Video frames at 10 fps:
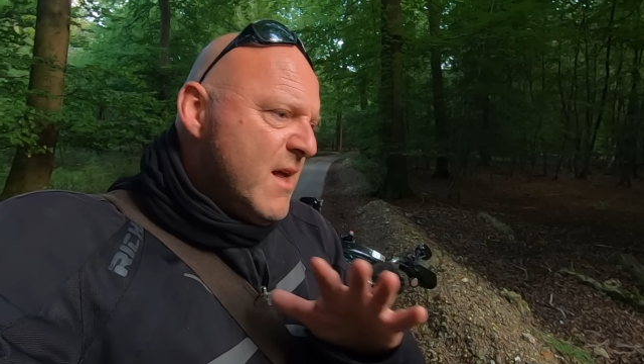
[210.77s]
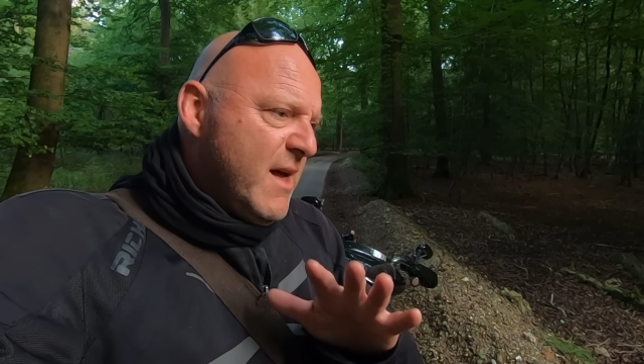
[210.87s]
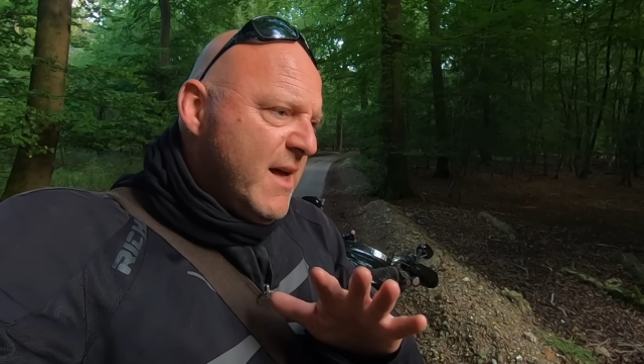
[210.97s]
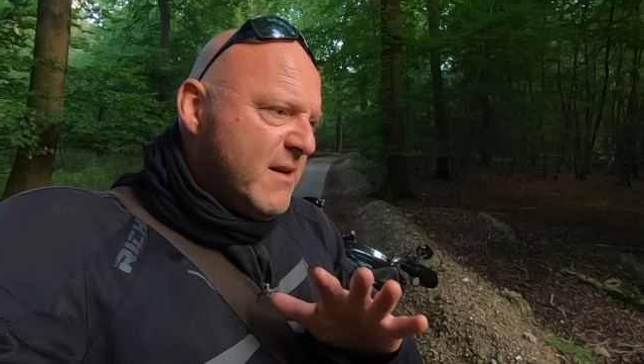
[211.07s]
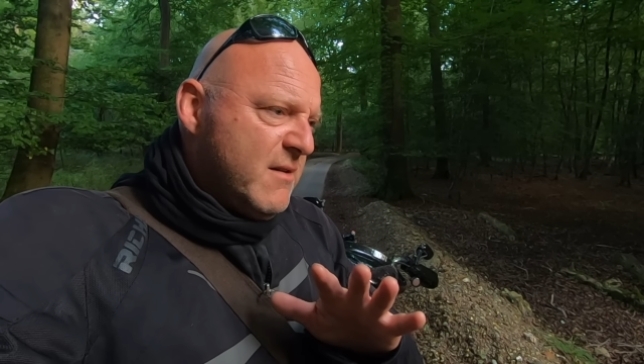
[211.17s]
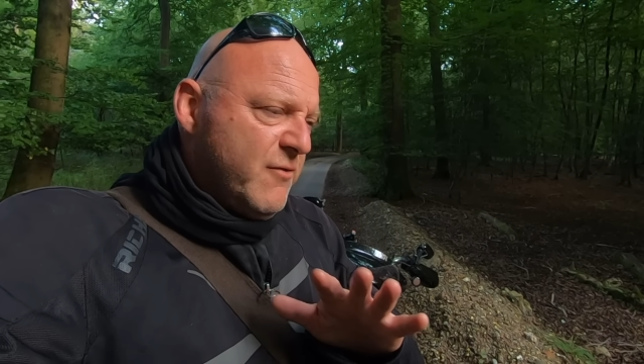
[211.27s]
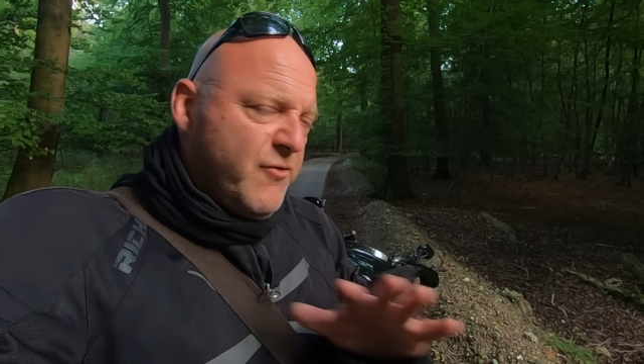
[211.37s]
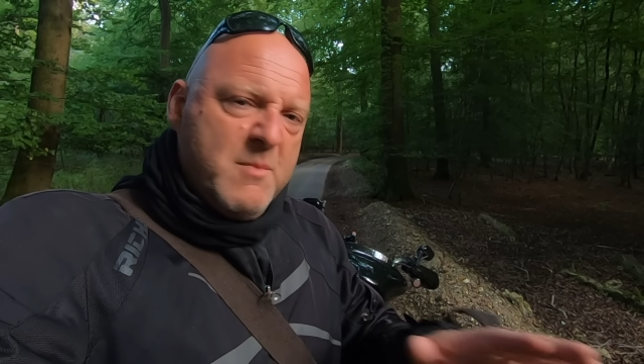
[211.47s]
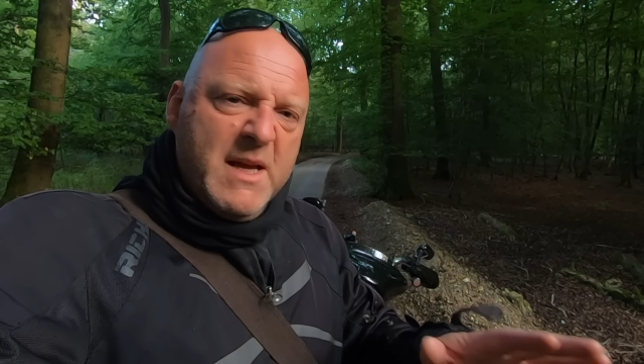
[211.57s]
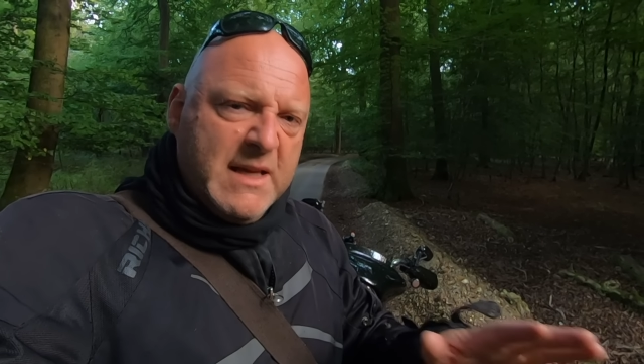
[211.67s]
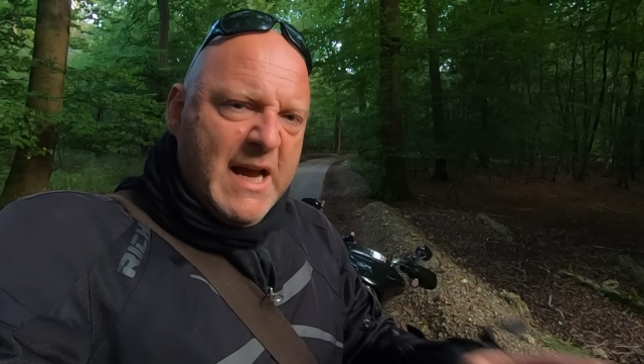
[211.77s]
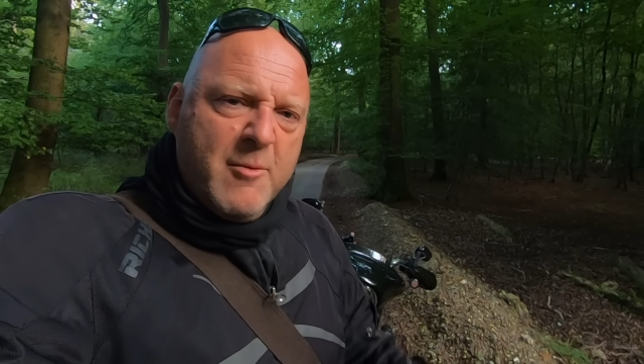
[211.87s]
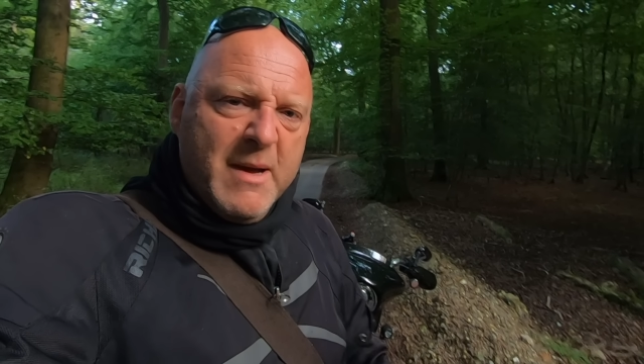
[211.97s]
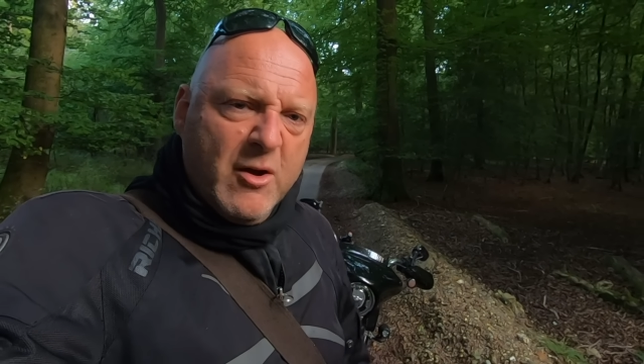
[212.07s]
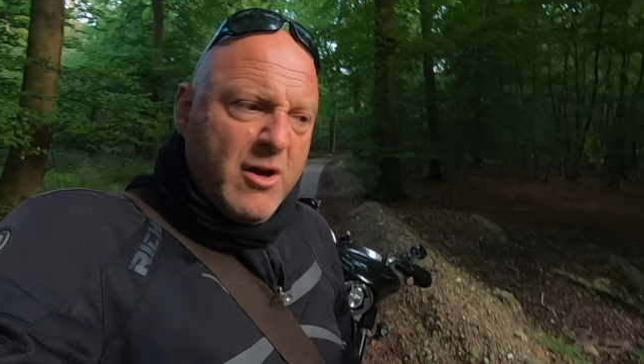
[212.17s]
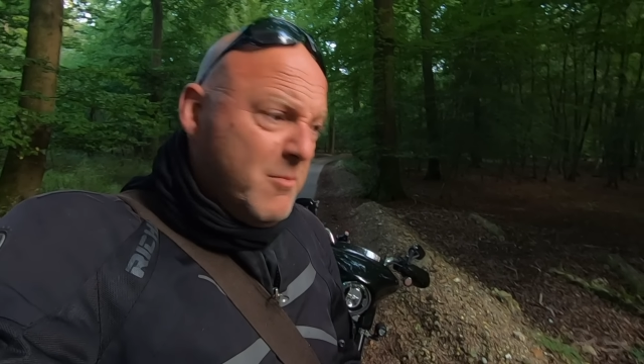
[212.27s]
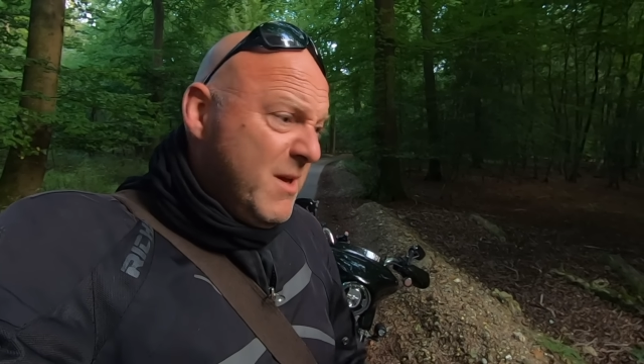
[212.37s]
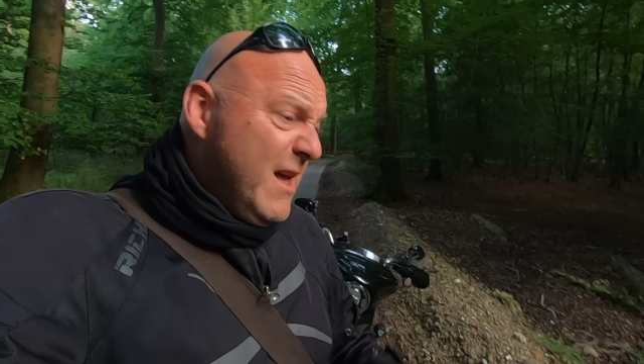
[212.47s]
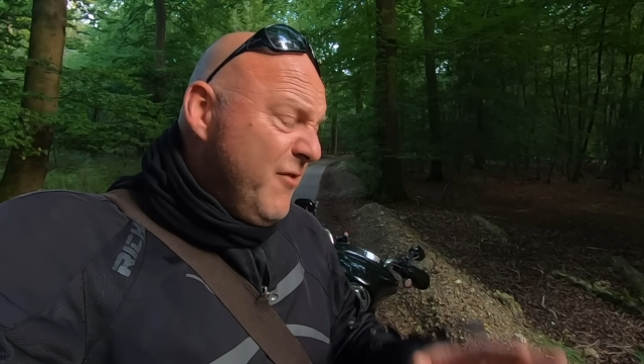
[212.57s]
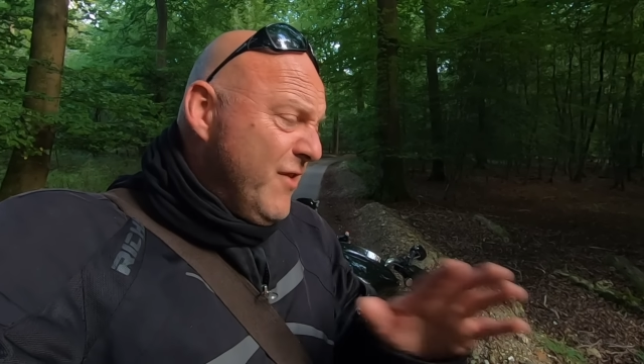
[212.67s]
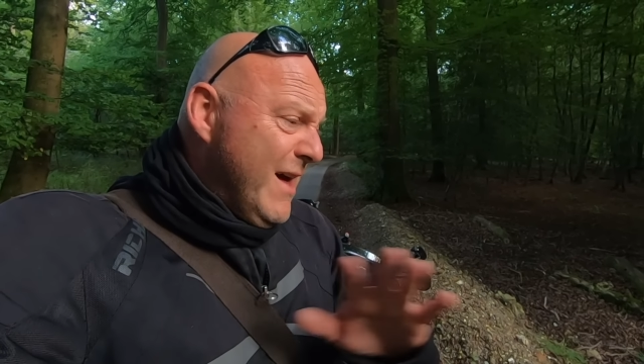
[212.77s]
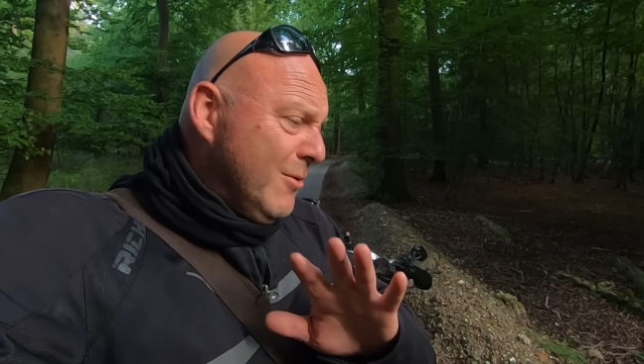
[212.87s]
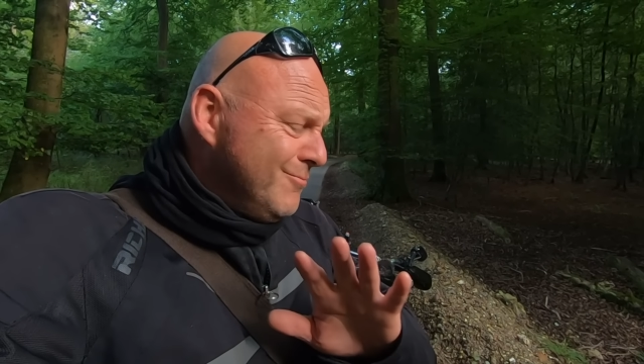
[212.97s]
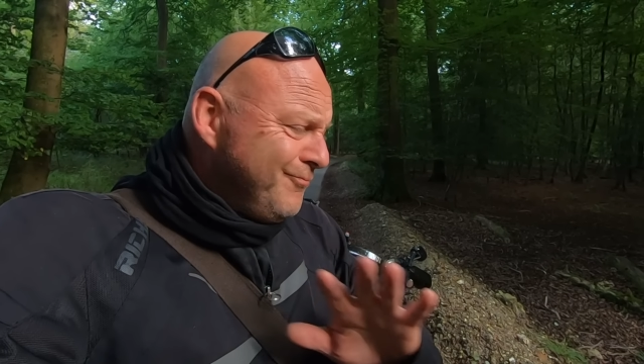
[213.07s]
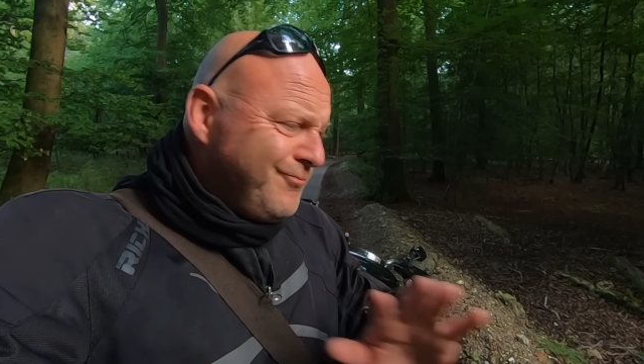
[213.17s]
and for me, the Carabao Cup, E F L,